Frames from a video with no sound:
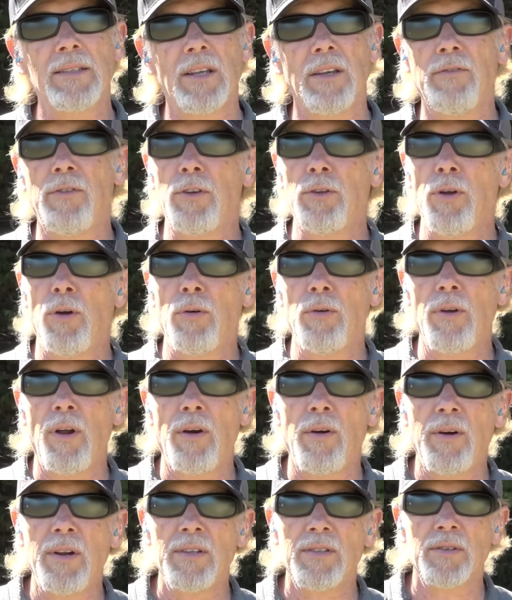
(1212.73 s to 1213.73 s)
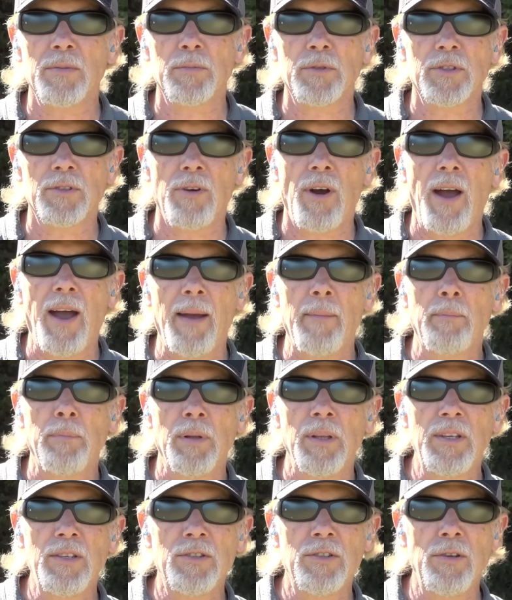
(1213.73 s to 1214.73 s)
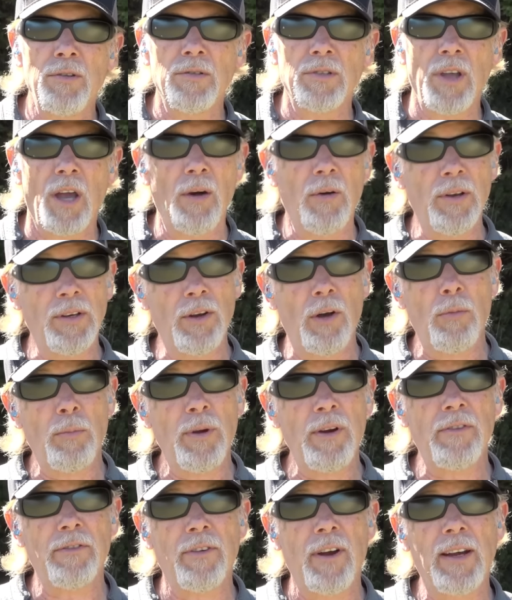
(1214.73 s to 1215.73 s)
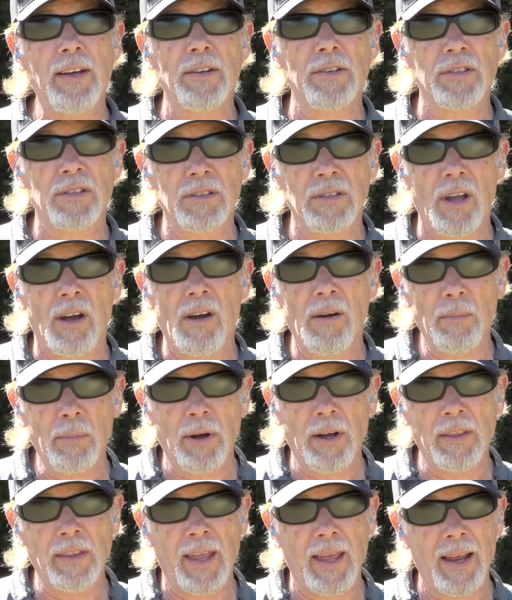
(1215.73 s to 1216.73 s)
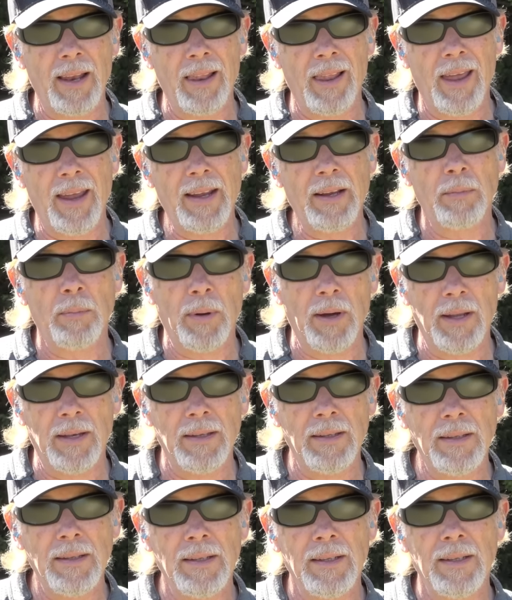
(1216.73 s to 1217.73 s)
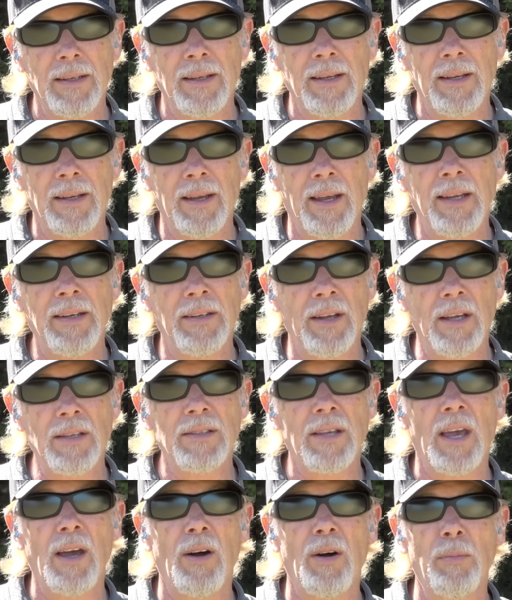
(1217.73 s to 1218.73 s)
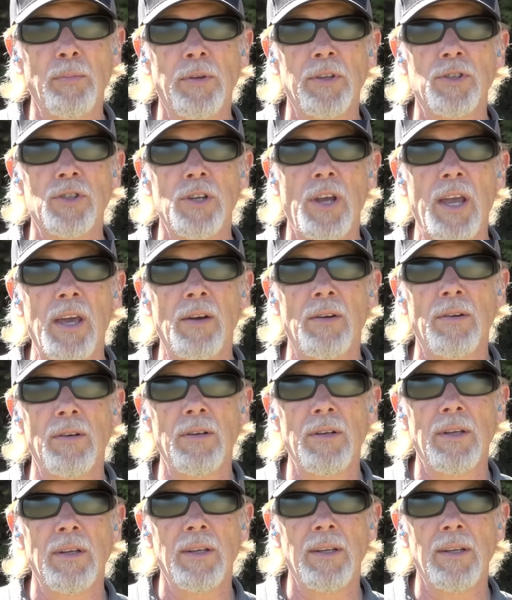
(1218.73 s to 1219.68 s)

If you don't already subscribe, please do so. And don't be afraid to stomp on that like button. It does help the channel.